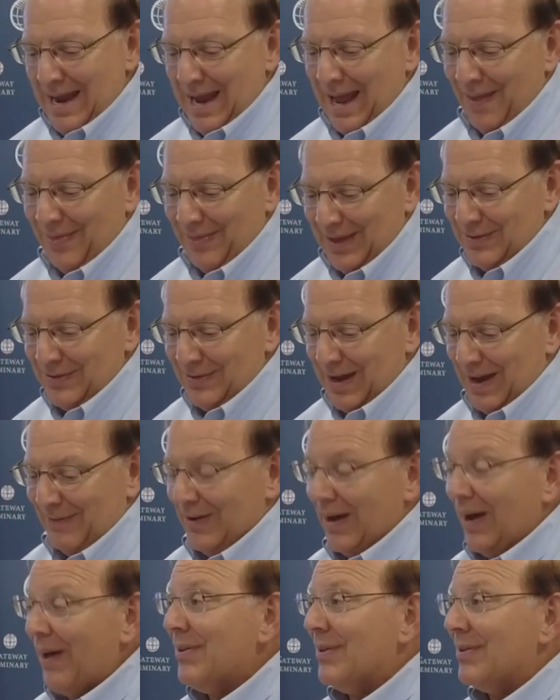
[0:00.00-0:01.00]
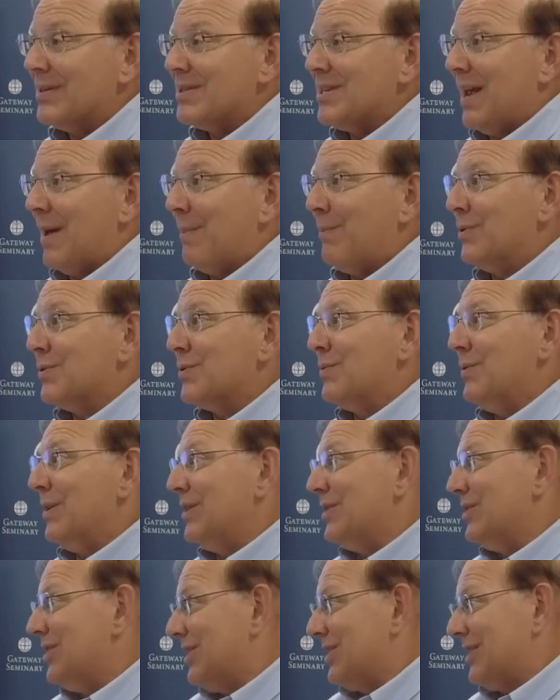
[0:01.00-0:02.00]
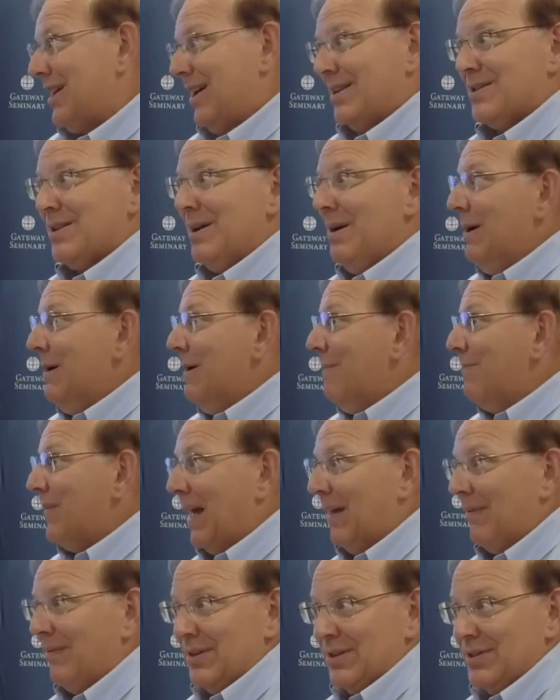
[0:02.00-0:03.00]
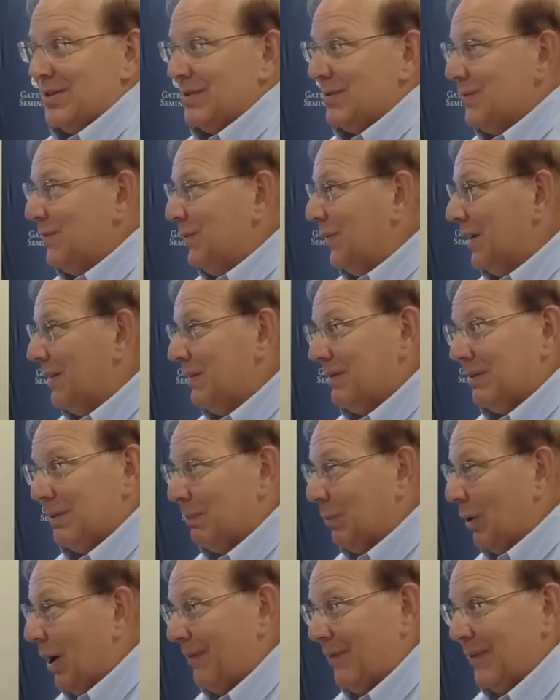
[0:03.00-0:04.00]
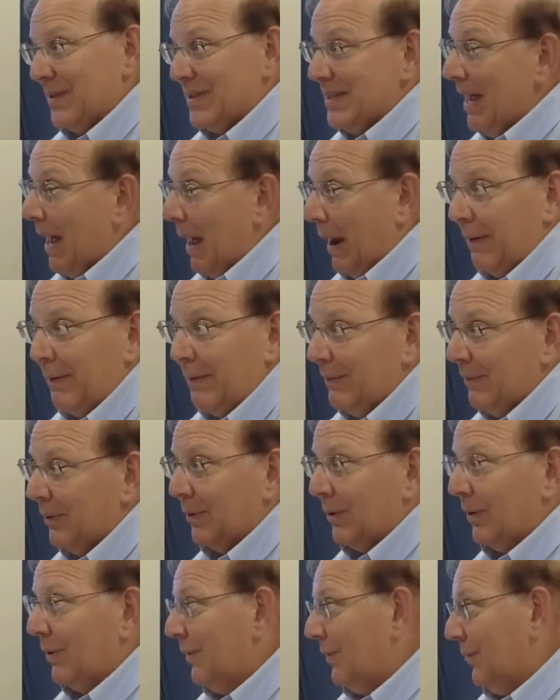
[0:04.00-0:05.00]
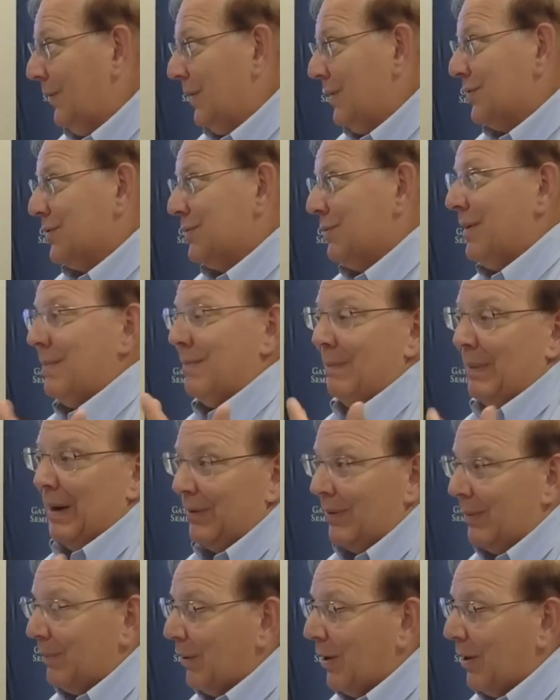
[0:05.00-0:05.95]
and then you have other examples where it just says, and this is what the prophet said yeah. or what was written by the